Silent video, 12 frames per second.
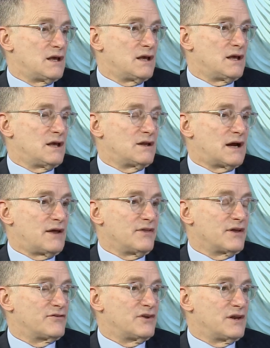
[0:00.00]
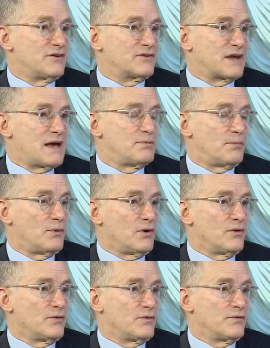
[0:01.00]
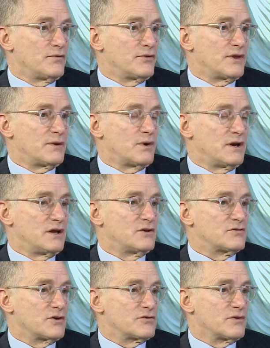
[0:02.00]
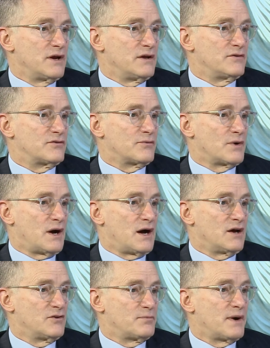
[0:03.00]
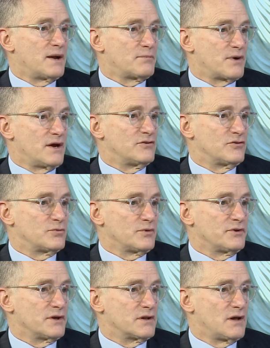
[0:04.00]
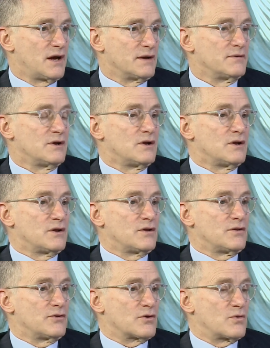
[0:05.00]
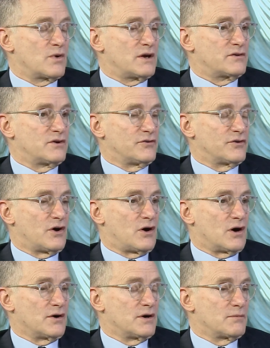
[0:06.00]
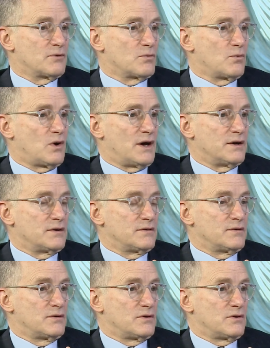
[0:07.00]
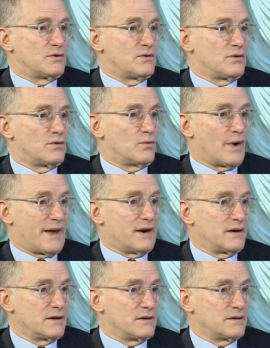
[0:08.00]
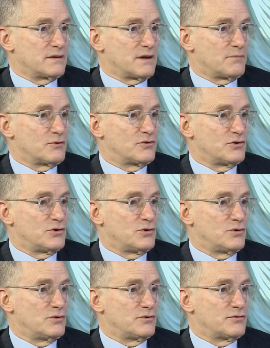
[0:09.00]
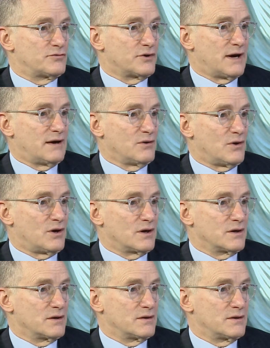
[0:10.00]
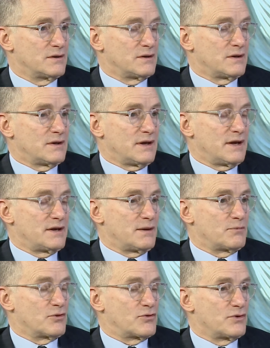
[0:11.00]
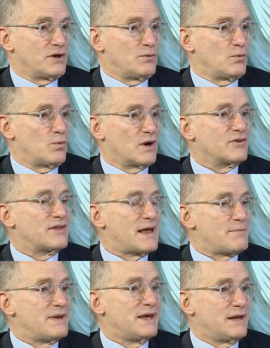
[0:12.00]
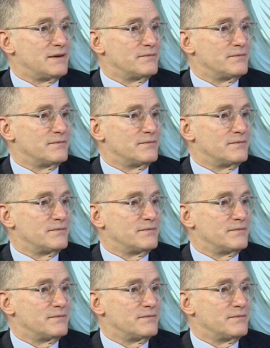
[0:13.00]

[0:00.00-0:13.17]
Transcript: I think it's inescapable that when interest rates rise, bond prices will decline. The questions are, number one, when? Number two, for how long? And number three, what does that mean?